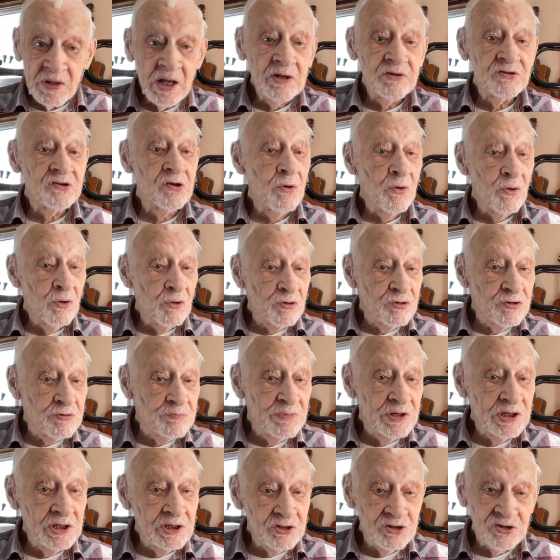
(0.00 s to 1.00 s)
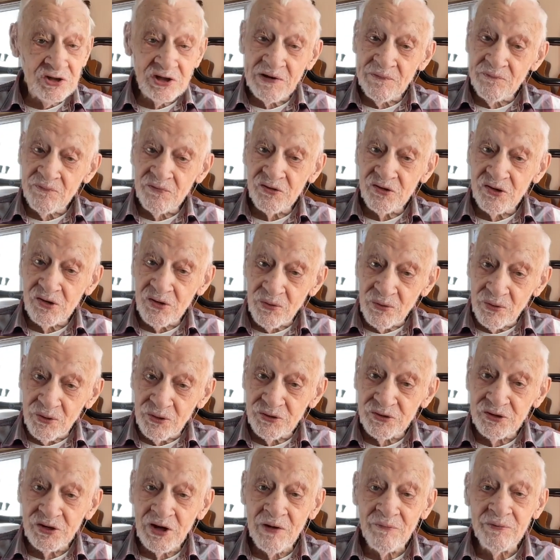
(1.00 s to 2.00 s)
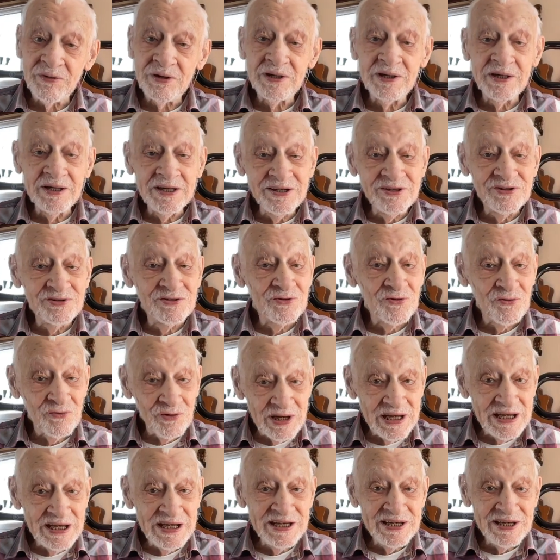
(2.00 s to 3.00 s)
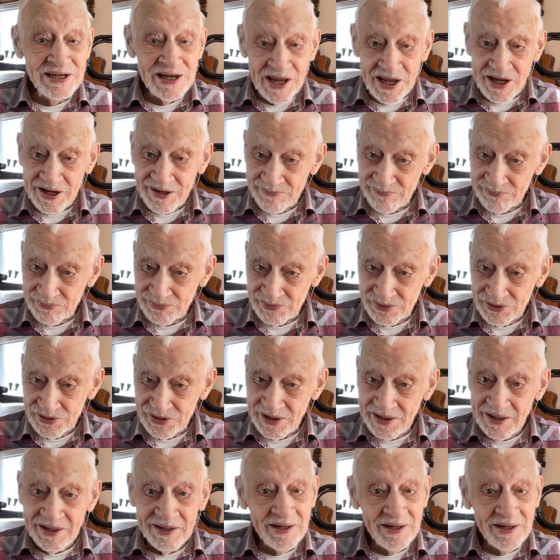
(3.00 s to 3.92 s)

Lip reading: So all diminished seventh chords have at least 3 names.